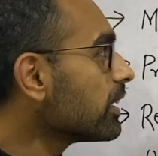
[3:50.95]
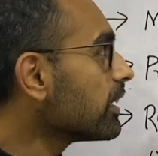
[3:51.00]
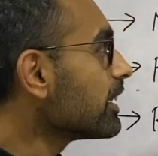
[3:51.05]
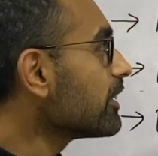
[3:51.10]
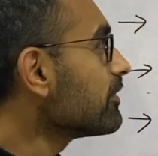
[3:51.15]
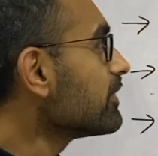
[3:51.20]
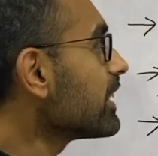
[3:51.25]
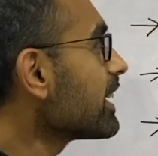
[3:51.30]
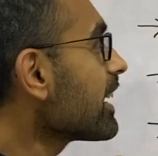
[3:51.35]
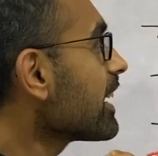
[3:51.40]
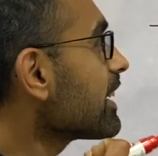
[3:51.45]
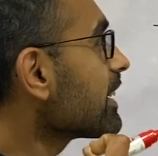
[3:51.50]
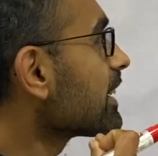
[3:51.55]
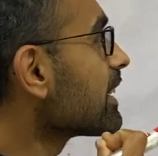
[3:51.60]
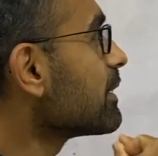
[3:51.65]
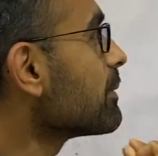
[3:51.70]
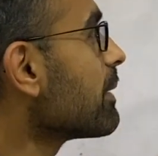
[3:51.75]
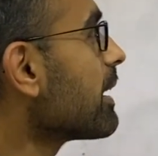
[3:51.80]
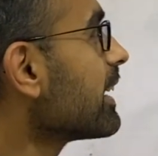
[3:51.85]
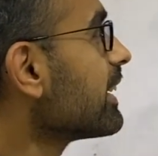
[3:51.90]
if there are
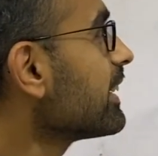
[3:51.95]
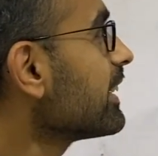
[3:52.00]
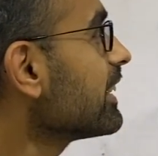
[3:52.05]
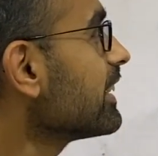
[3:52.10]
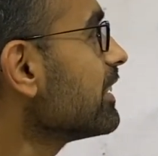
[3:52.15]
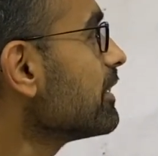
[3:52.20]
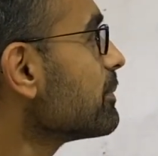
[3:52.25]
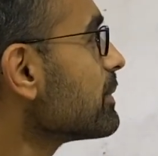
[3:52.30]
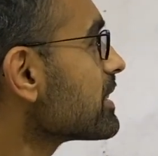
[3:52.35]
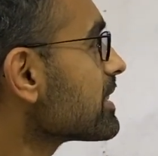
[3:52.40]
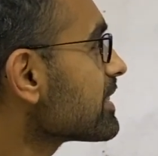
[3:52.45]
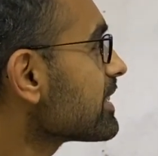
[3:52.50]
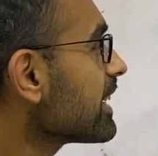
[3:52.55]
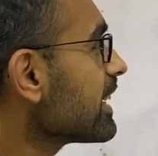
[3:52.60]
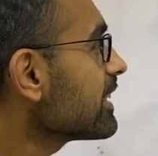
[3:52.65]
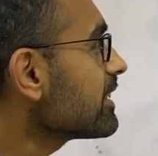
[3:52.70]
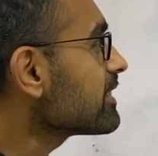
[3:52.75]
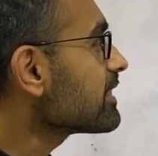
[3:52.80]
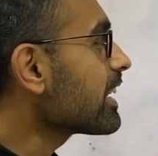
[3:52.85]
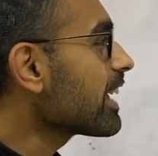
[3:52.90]
grammatical
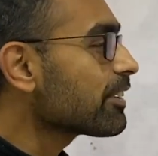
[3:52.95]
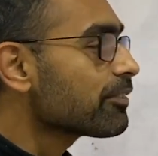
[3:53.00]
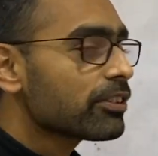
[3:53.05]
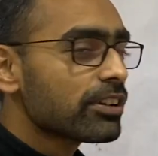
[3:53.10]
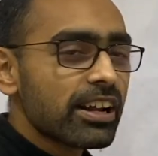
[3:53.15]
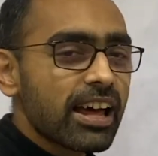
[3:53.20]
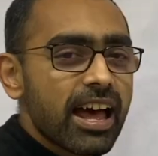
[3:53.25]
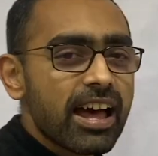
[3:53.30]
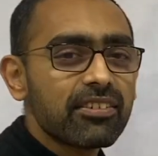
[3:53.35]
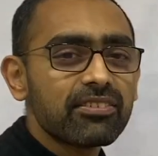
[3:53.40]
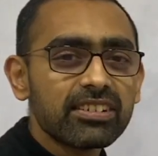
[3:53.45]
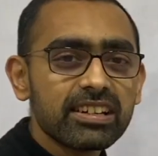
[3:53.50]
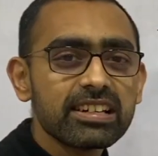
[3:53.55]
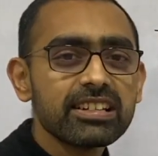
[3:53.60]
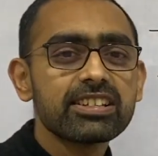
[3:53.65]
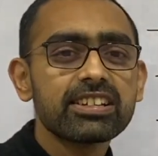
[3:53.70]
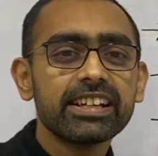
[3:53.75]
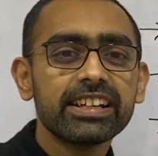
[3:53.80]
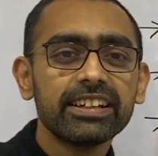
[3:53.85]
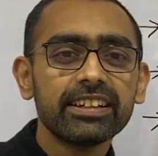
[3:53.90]
mistakes, like for an
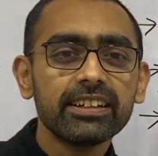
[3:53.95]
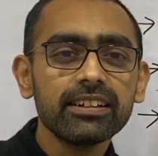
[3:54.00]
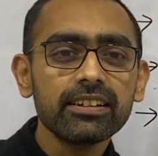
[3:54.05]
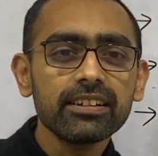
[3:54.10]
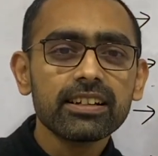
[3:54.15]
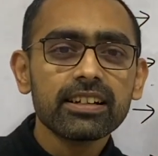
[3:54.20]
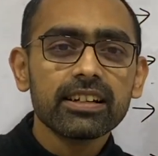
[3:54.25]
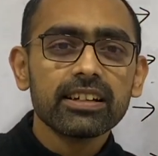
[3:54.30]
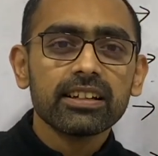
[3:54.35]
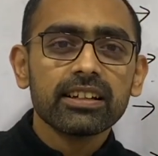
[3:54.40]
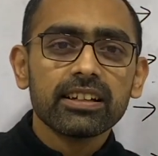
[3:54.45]
average reader,